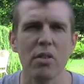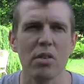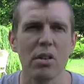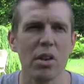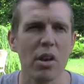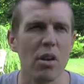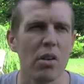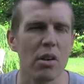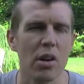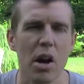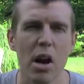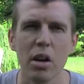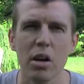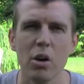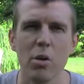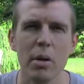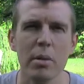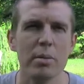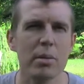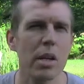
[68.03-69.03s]
you know, an
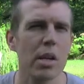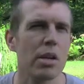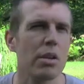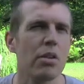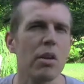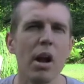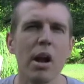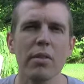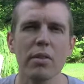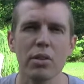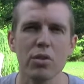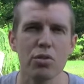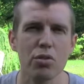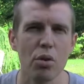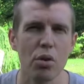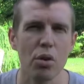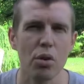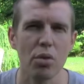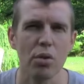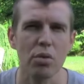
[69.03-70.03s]
article website, you don't have
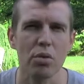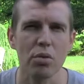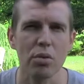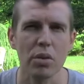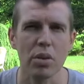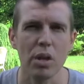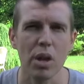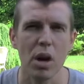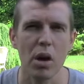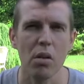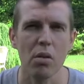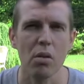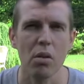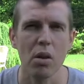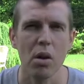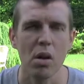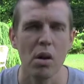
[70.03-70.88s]
control, you know.